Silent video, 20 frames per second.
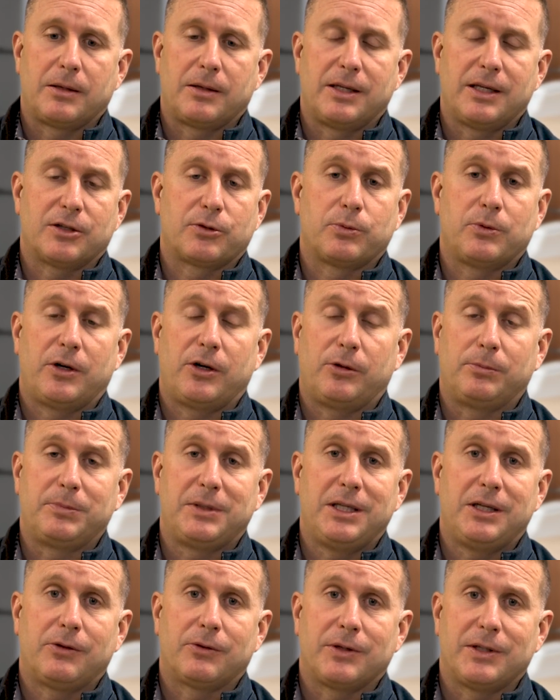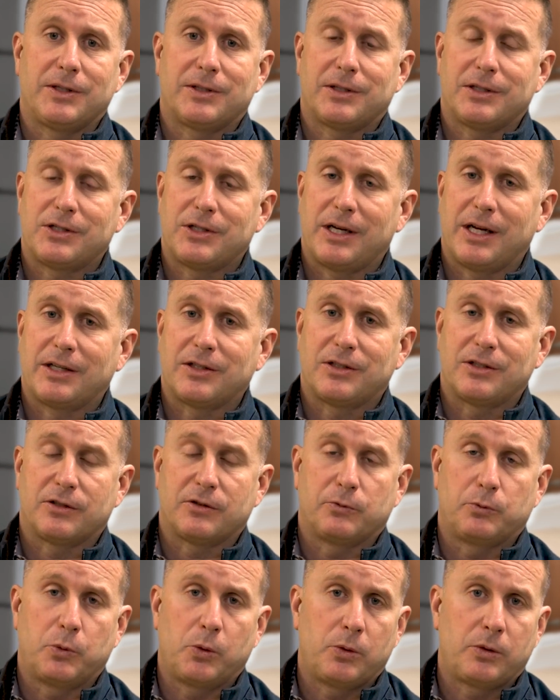This will help decrease the chances
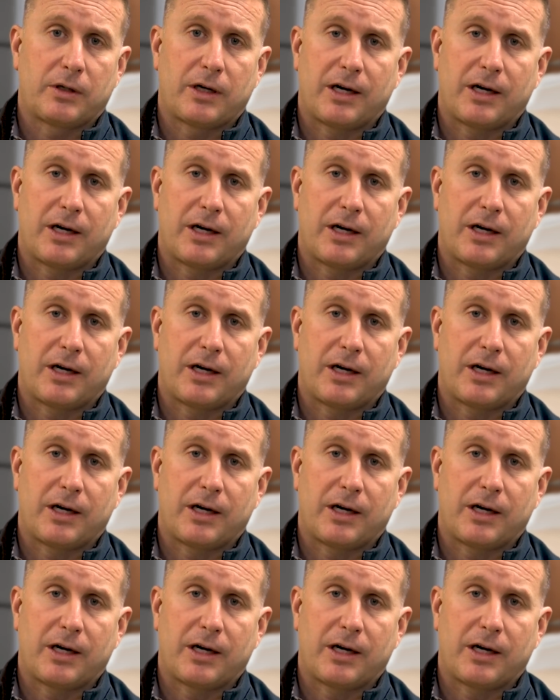of wound